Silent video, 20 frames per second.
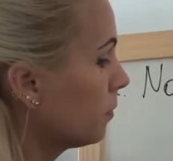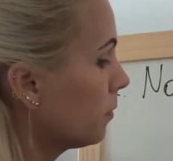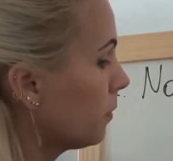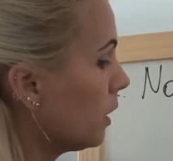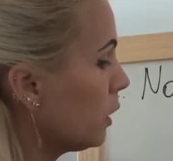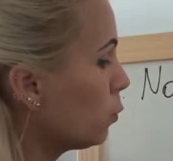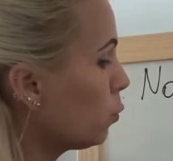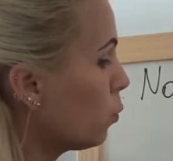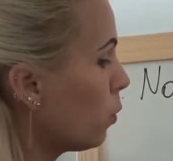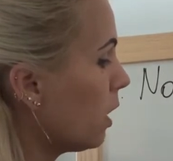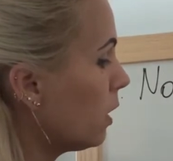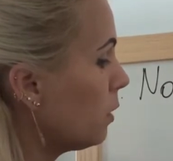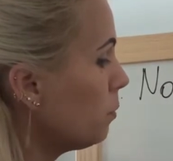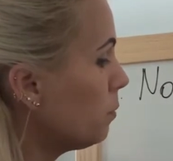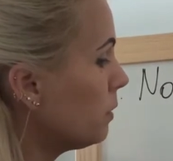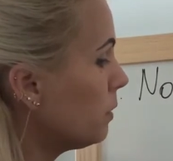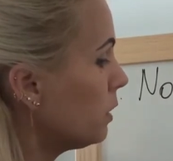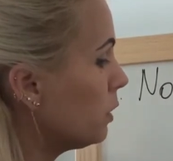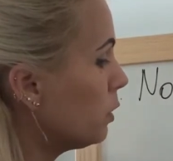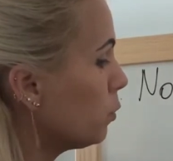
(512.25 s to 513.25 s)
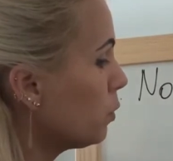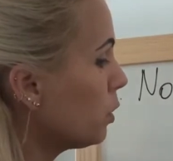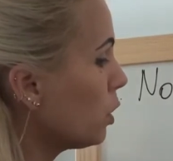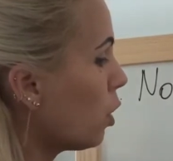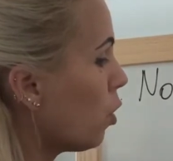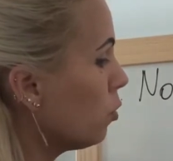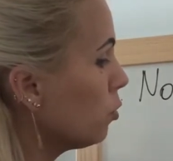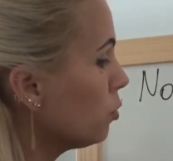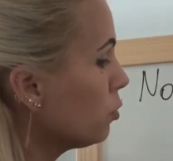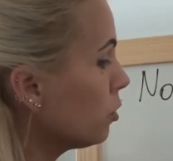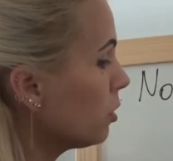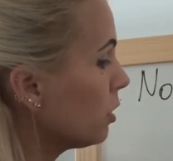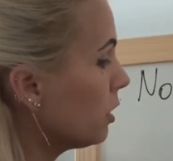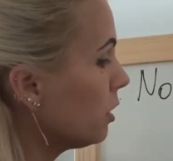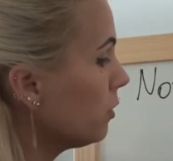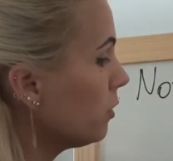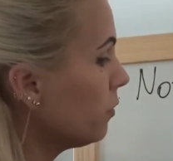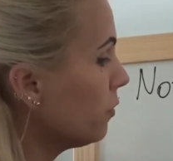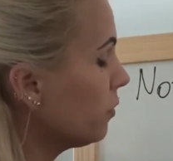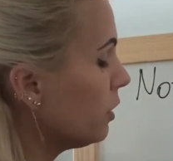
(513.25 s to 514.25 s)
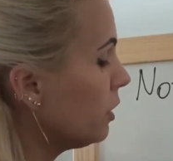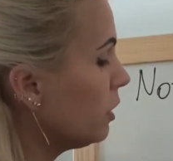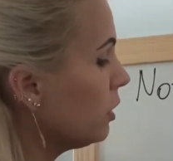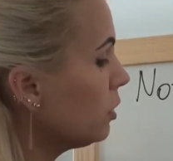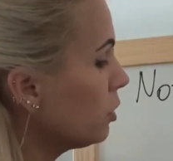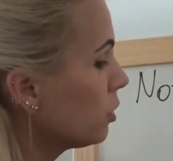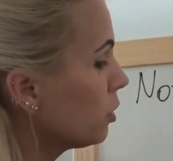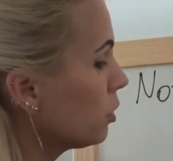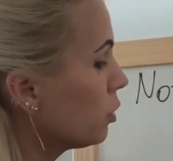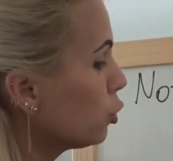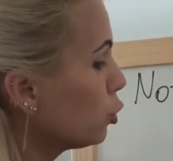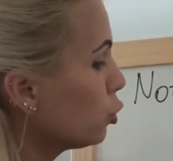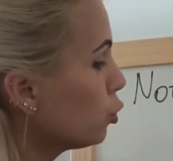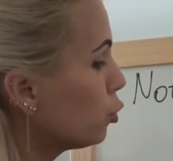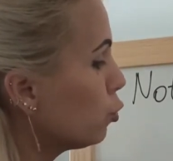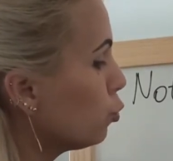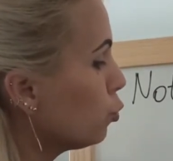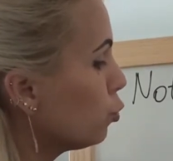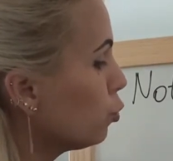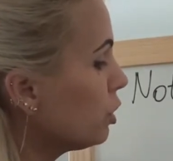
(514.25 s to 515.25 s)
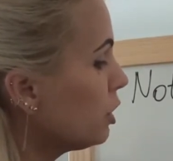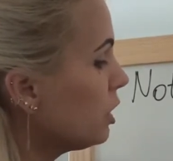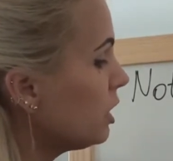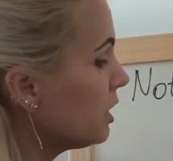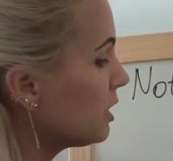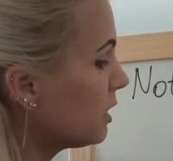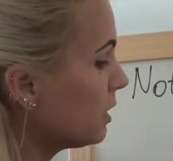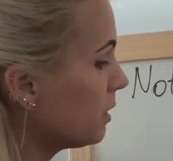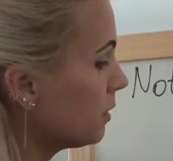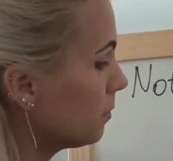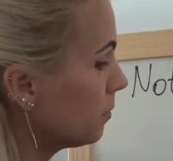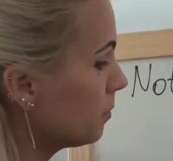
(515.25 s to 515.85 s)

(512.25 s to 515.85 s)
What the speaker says: In 1 beat we also can fit 2 tt.